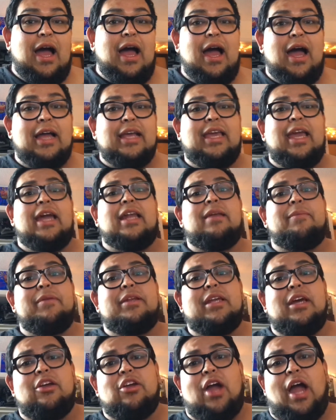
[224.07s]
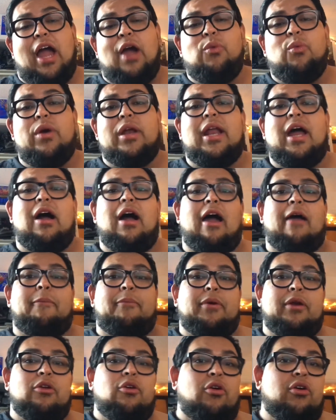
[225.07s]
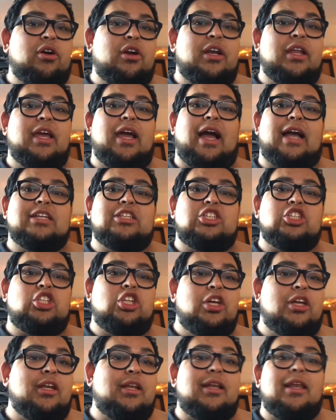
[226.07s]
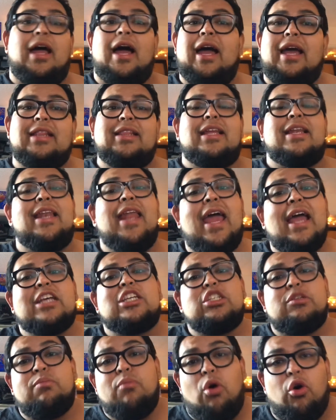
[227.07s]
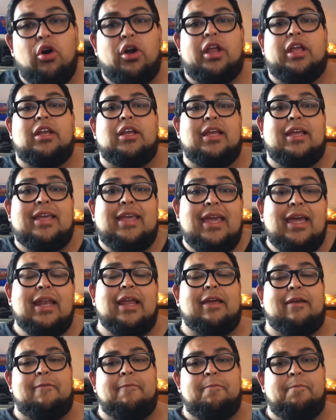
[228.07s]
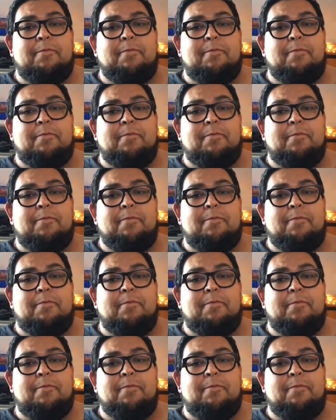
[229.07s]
Again, let me tell you, I went out, I pre-ordered it, I stood in line the next morning to get it.